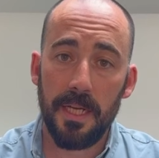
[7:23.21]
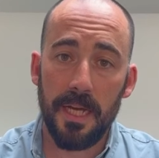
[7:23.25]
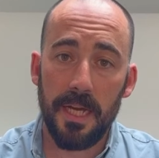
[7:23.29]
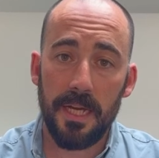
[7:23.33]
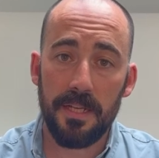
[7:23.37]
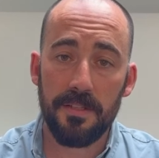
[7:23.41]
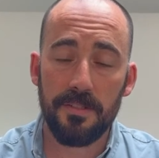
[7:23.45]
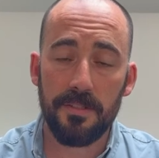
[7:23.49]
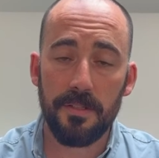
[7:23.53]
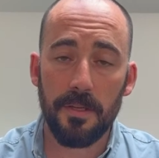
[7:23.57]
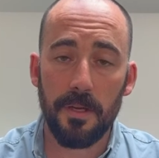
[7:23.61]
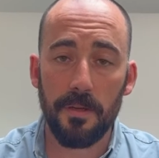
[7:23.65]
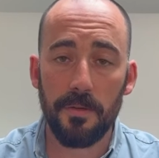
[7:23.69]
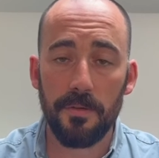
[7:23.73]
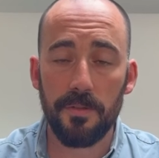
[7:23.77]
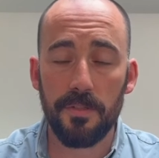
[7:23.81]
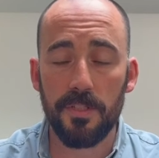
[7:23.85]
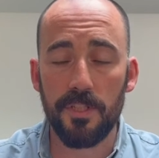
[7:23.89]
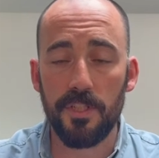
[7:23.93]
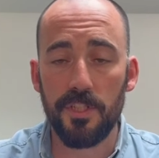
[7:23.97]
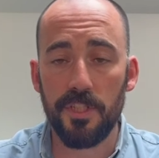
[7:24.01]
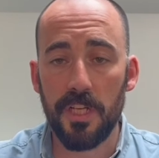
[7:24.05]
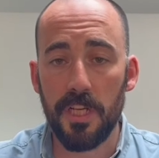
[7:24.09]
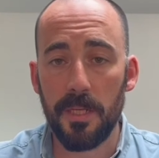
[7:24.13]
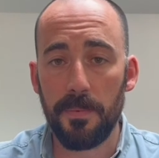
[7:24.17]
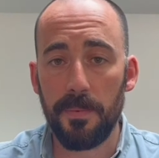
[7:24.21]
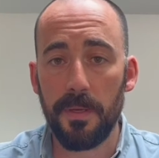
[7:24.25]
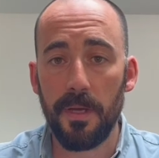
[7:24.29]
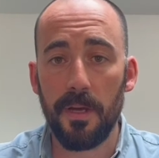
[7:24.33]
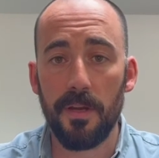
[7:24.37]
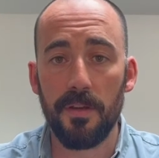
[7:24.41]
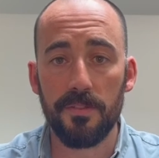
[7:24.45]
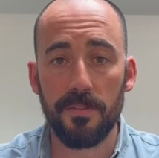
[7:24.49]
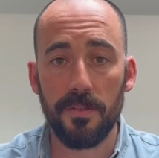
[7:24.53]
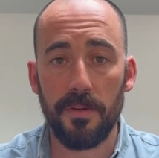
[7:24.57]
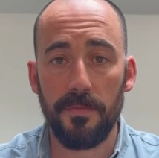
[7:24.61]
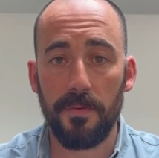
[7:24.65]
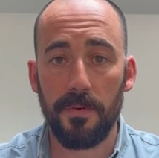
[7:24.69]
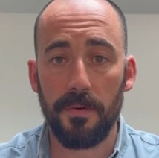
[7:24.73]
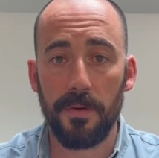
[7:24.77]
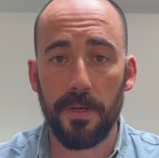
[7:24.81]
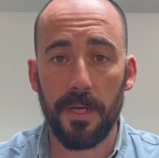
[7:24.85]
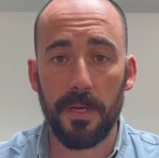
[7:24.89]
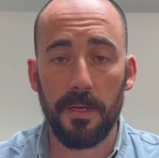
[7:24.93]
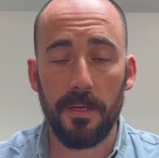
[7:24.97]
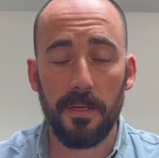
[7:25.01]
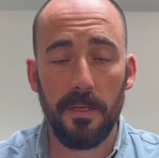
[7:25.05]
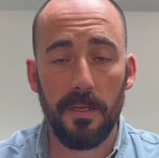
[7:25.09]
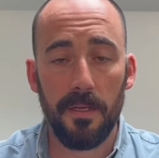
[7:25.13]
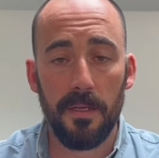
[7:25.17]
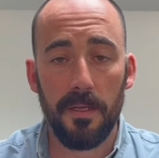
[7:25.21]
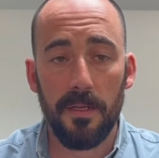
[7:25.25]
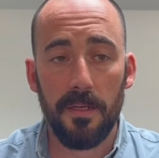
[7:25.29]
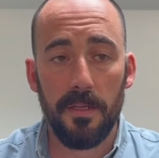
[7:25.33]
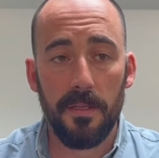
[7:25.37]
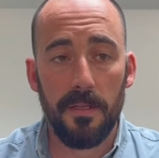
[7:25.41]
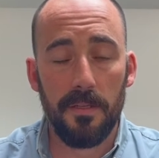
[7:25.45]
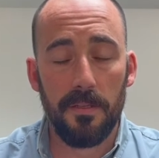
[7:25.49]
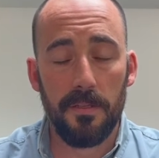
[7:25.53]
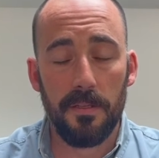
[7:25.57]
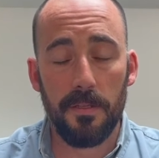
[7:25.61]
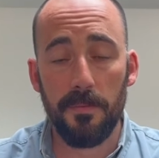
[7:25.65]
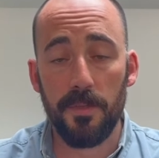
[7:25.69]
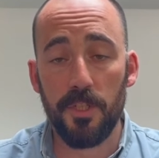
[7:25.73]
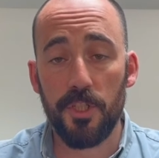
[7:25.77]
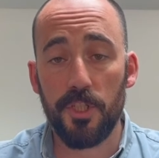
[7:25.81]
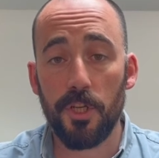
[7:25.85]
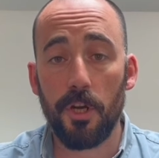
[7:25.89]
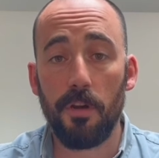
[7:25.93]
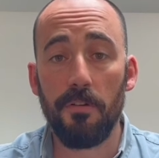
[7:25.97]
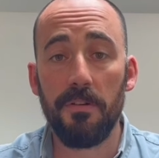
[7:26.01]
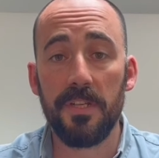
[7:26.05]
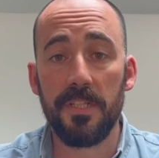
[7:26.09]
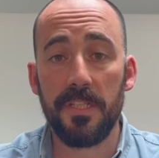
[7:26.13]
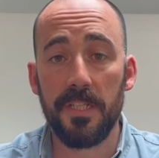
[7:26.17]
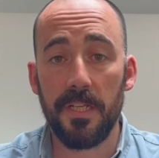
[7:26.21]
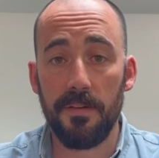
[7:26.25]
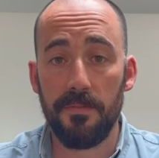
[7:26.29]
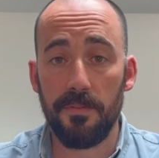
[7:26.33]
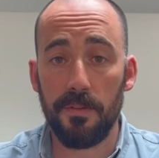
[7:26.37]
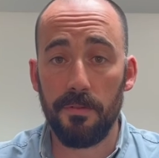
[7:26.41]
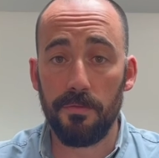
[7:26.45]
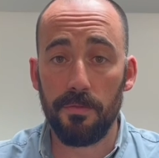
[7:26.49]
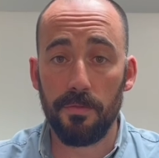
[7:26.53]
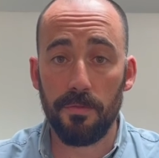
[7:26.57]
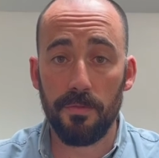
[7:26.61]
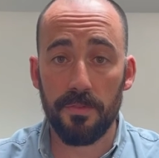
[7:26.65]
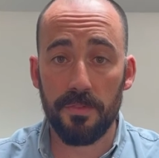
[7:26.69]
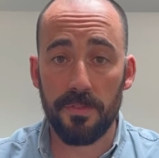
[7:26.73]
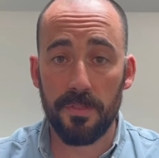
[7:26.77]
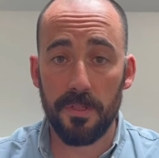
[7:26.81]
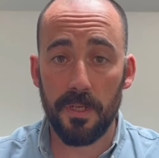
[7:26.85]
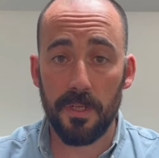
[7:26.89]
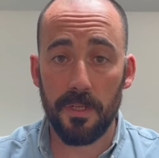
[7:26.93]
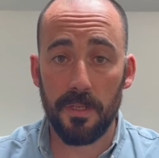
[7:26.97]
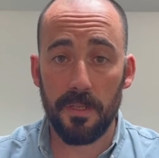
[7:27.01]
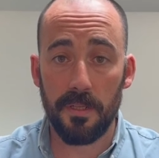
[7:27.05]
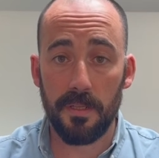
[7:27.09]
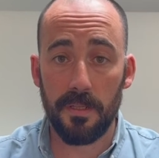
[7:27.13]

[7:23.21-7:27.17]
And so GDPR is offering the majority of the rules that